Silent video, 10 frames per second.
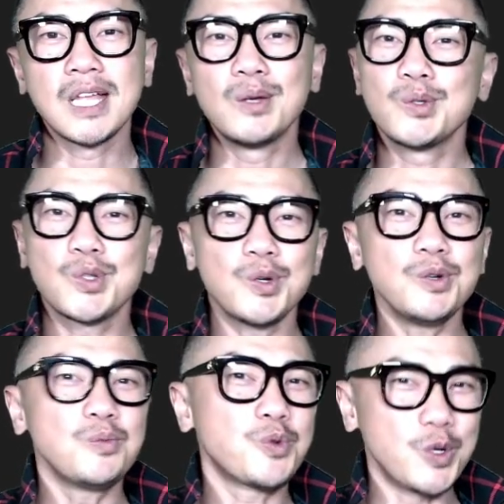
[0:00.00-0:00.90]
Certain
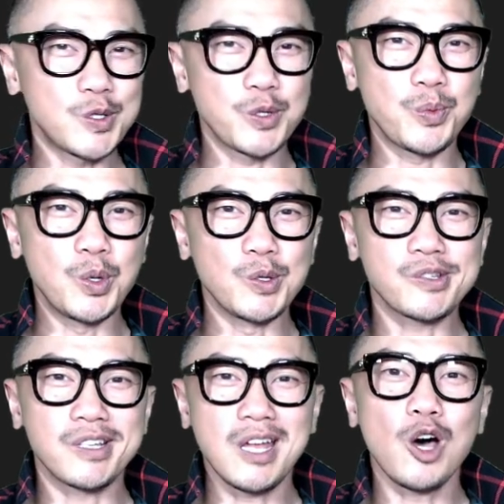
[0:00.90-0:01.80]
principles
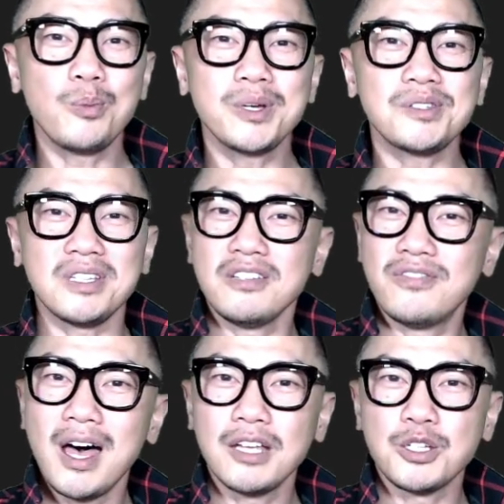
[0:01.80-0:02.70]
can help us
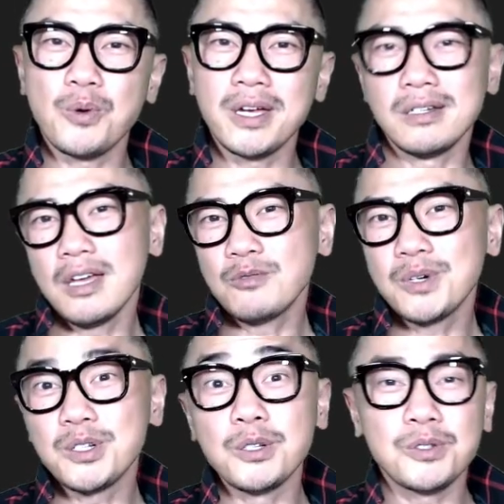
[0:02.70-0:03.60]
evaluate and
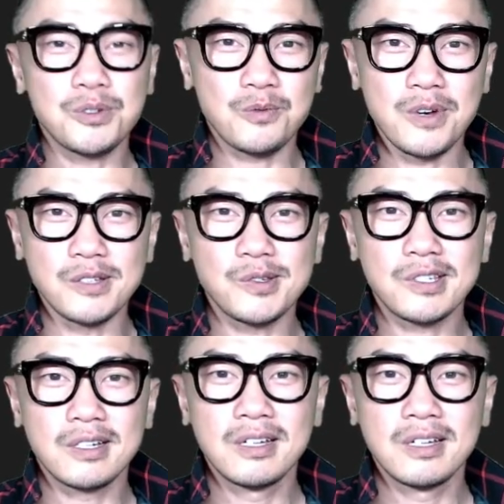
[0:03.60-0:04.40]
reduce risk.